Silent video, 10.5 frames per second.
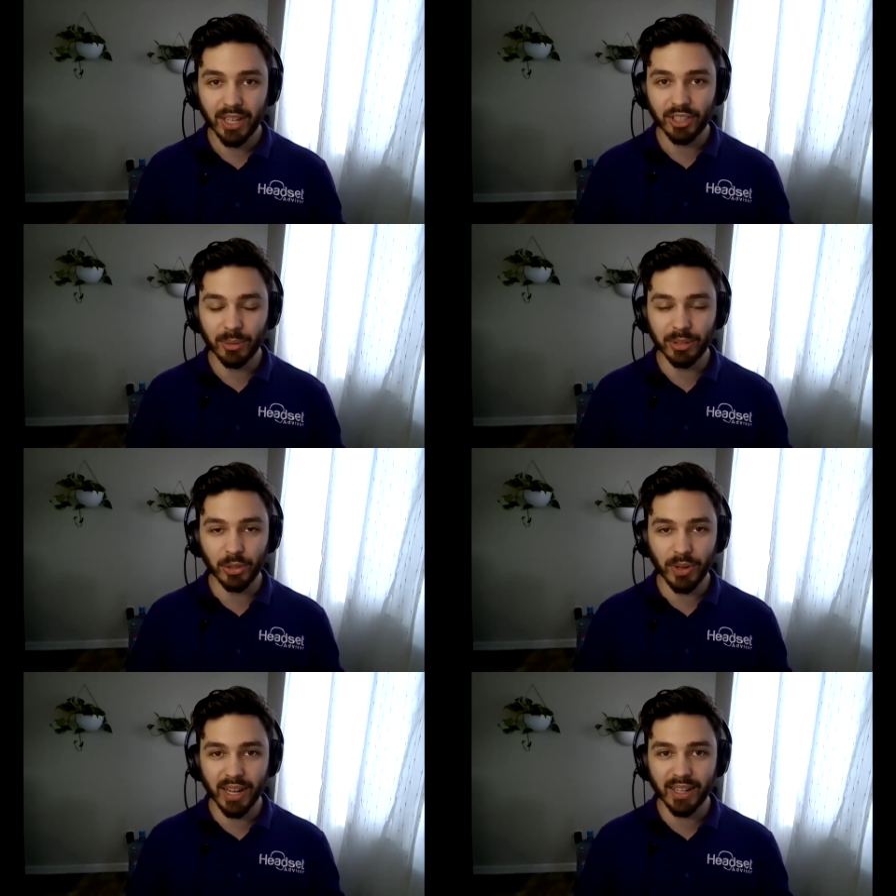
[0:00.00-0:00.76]
So
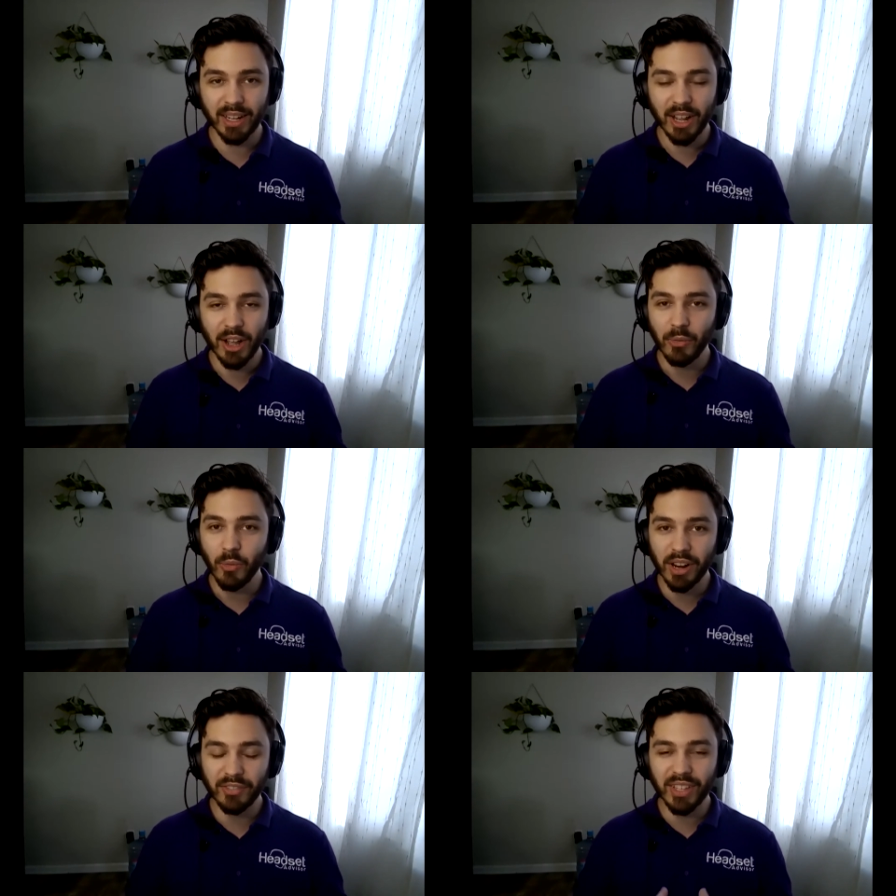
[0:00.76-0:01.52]
between
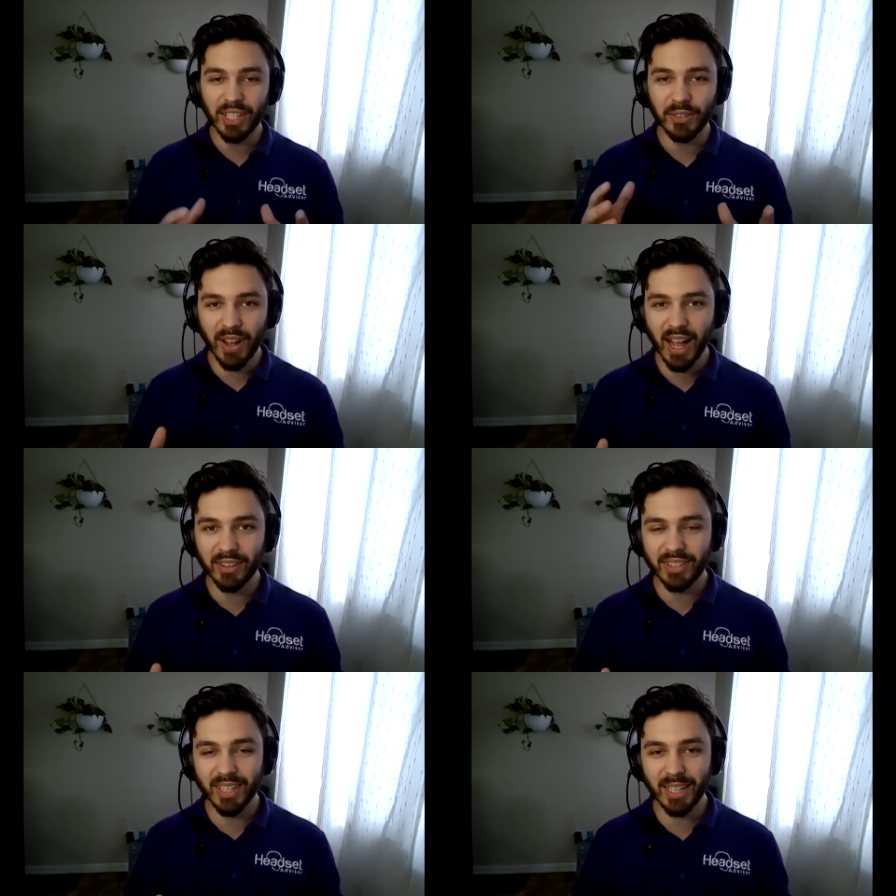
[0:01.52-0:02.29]
one of these
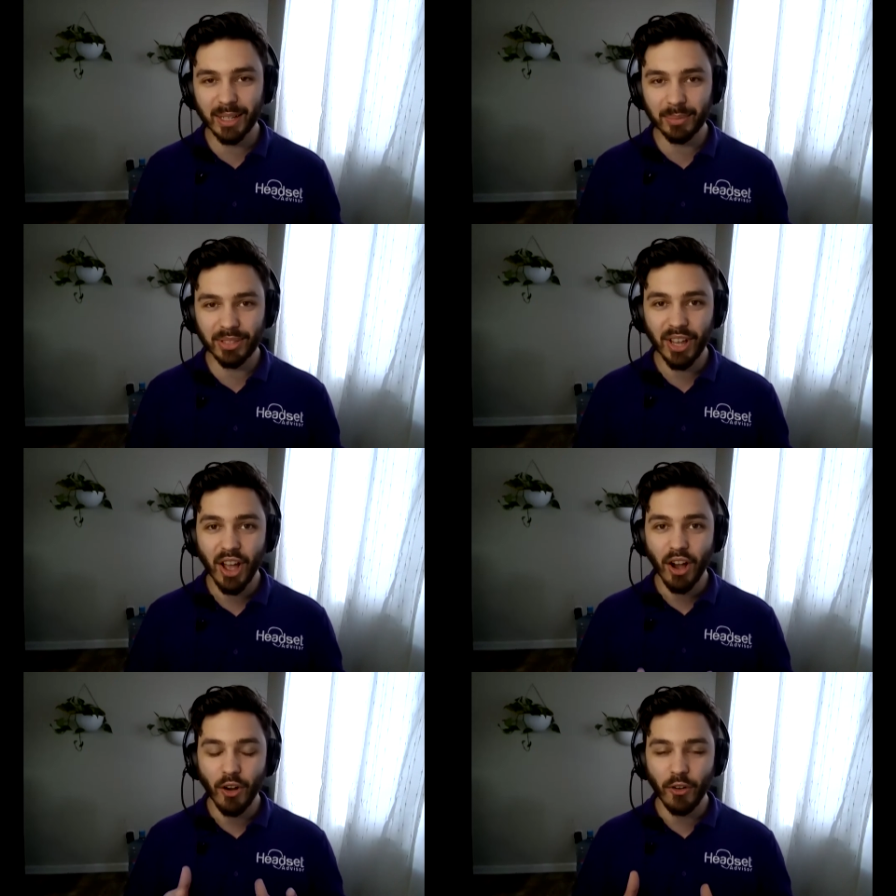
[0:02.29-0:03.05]
five tips,
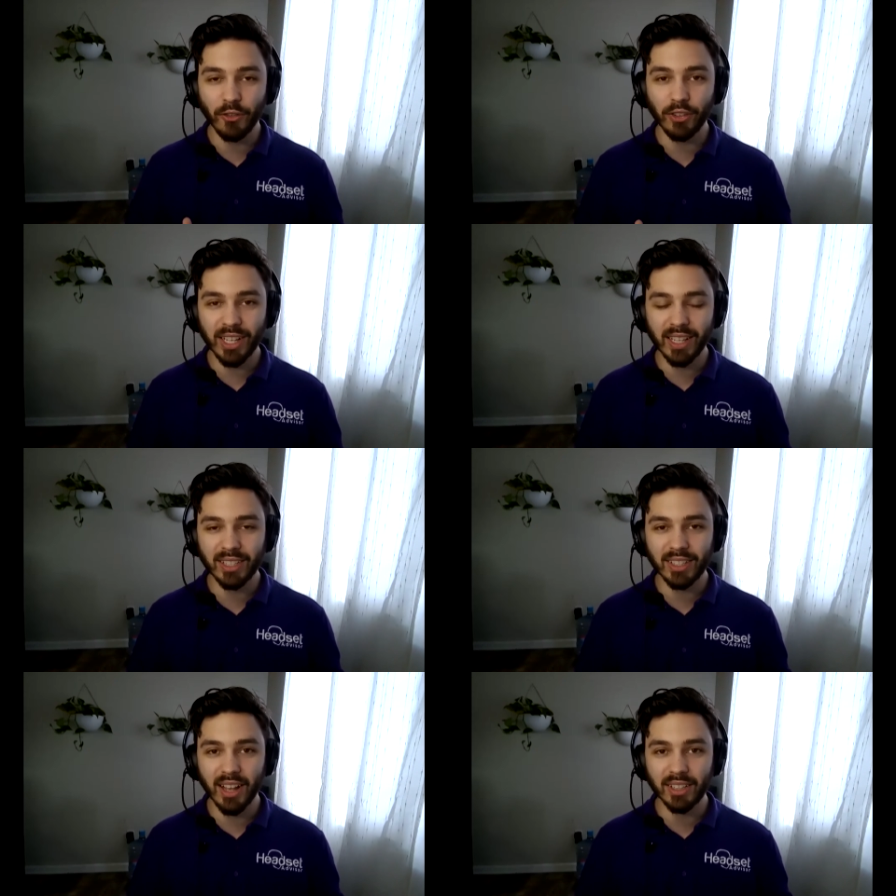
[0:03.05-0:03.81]
hopefully
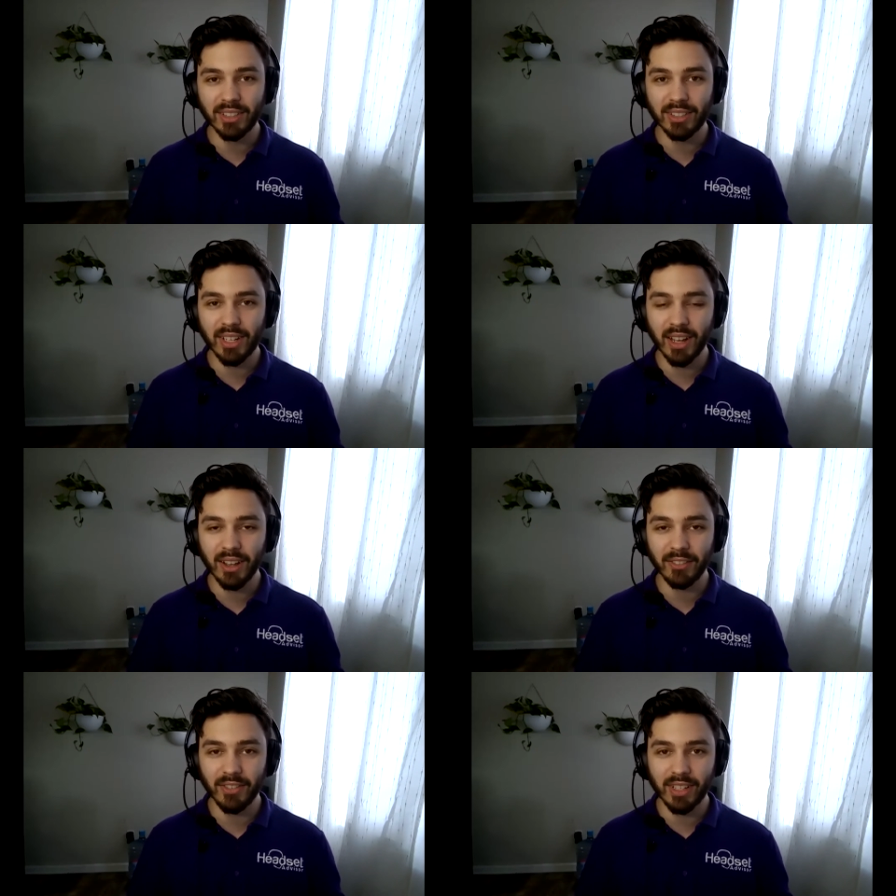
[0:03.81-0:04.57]
this does
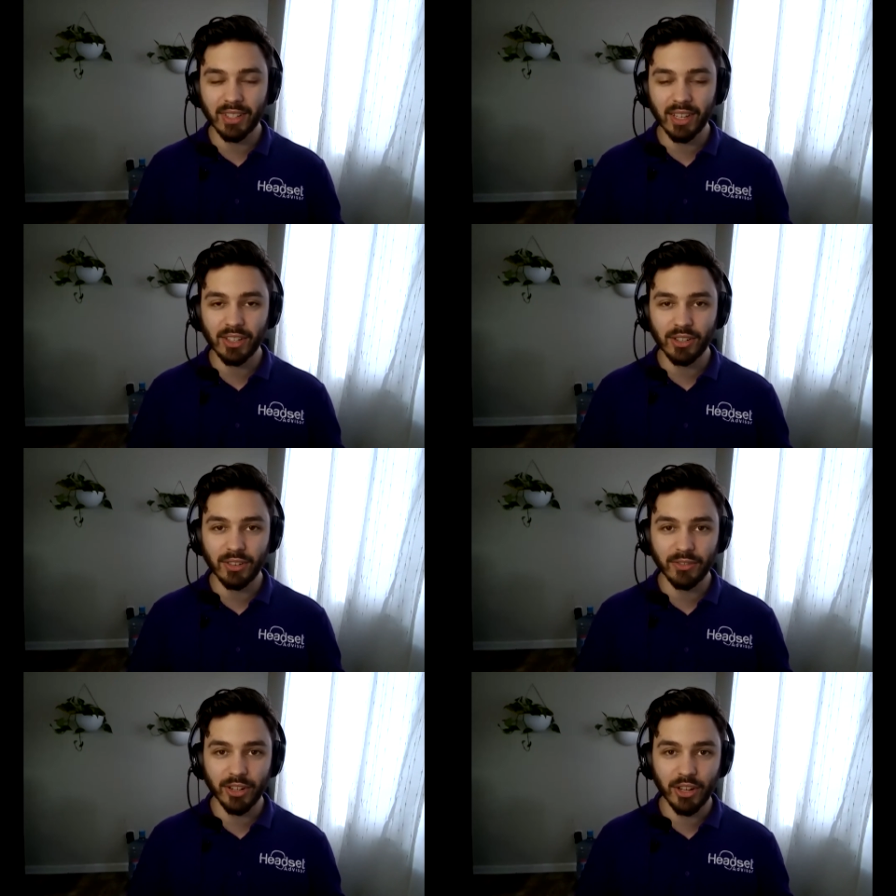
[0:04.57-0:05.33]
uh, fix the
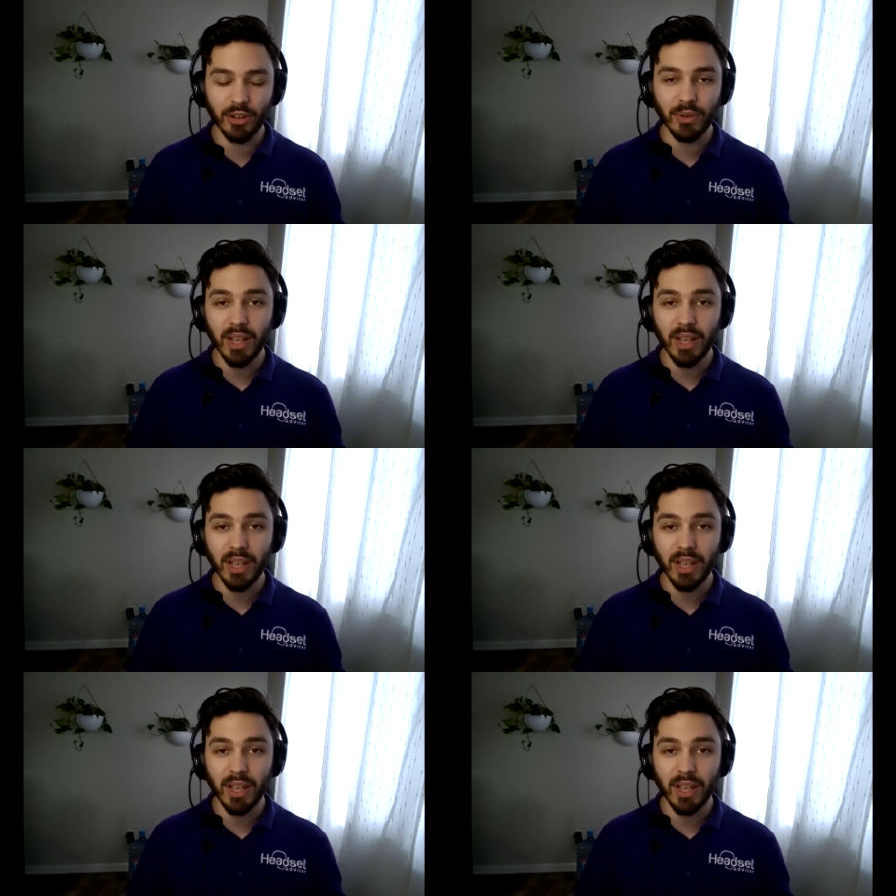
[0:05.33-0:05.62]
issue for you.